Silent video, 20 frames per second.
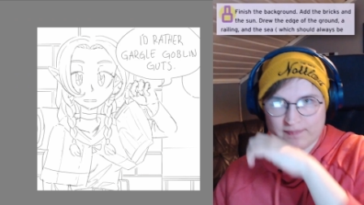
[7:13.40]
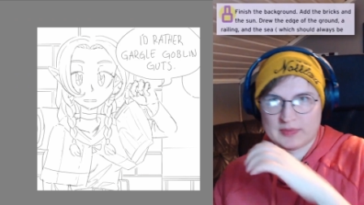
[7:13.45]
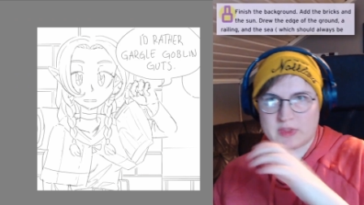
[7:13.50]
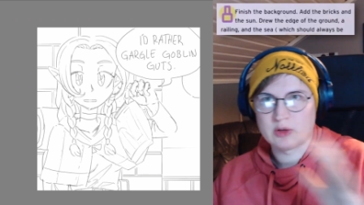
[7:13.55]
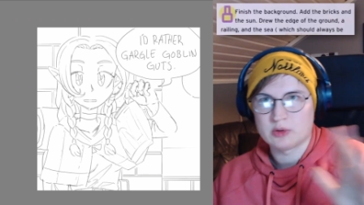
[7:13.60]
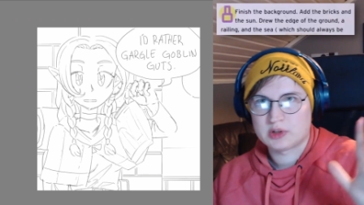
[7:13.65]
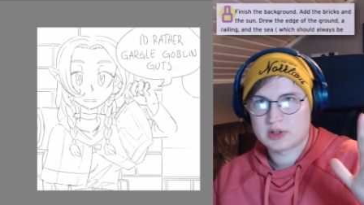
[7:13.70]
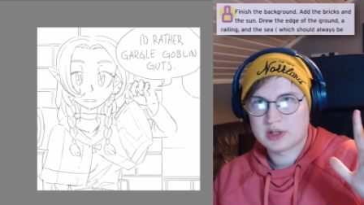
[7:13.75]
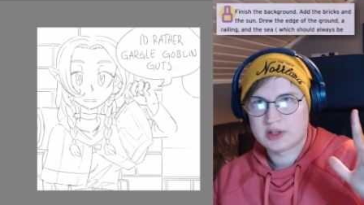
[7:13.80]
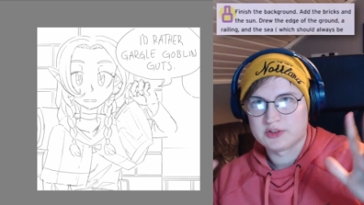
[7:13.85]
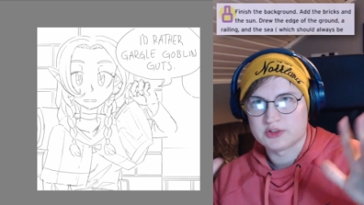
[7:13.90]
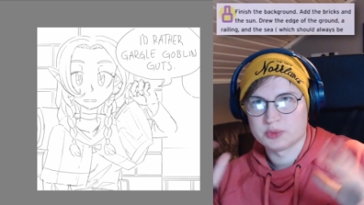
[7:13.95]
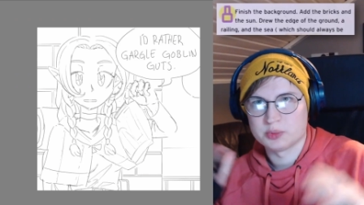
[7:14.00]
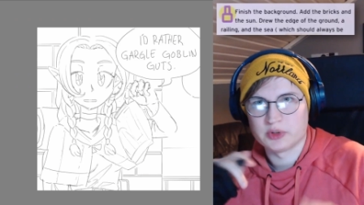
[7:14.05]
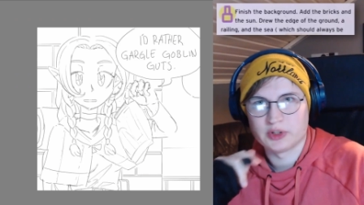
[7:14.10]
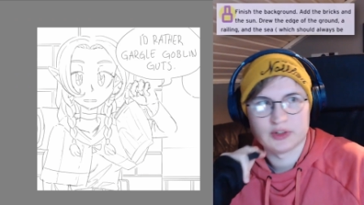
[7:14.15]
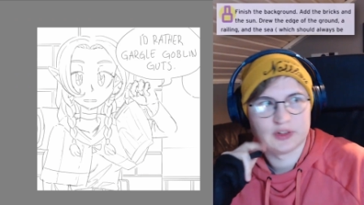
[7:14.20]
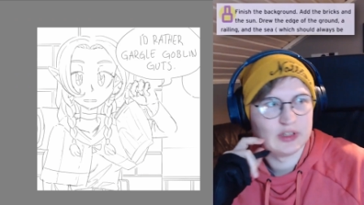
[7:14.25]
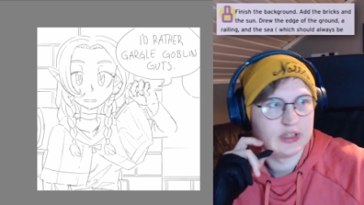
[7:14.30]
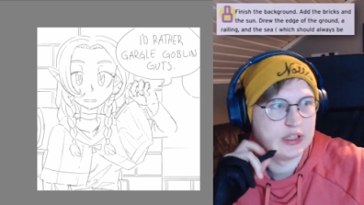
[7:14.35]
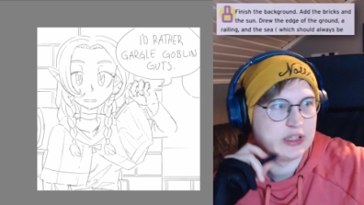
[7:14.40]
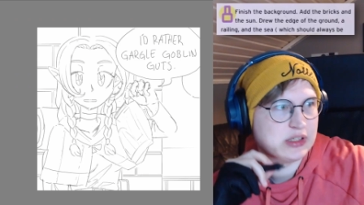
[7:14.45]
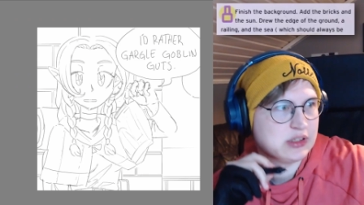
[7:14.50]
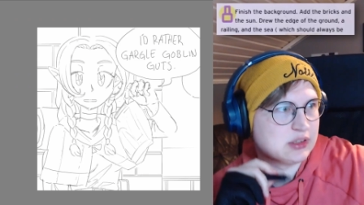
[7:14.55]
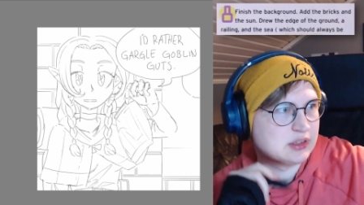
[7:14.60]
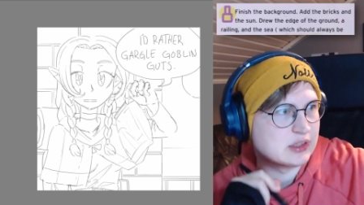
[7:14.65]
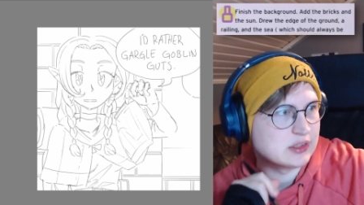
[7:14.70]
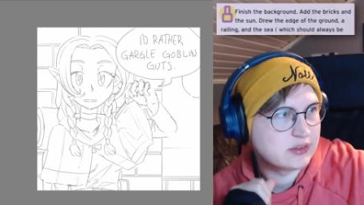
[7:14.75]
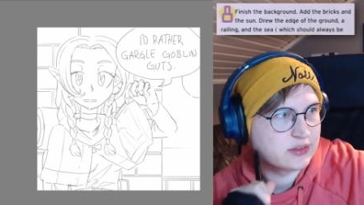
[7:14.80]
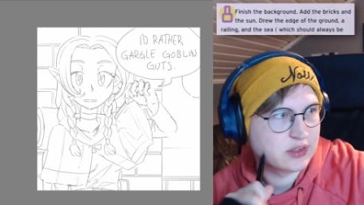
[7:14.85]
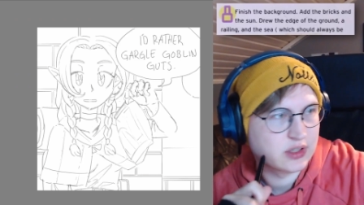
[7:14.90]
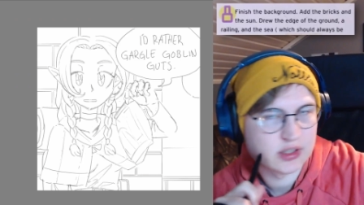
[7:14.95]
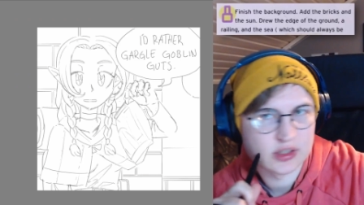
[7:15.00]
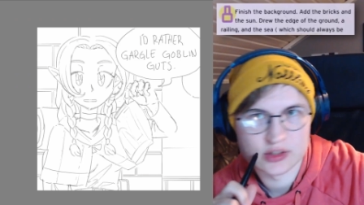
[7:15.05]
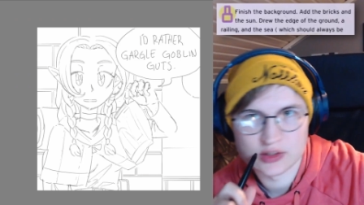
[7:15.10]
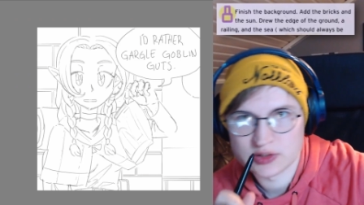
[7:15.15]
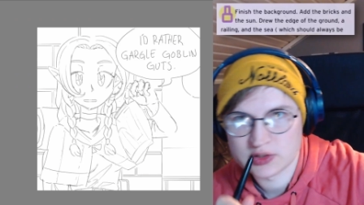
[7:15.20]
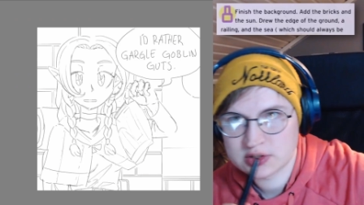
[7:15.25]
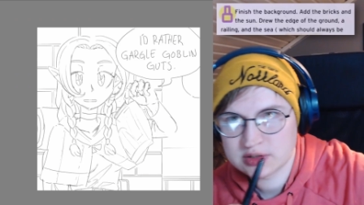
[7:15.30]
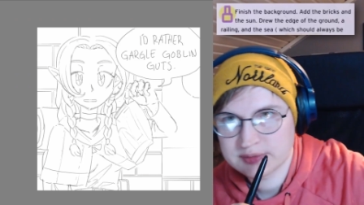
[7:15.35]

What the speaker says: Okay, so we're at the inking stage.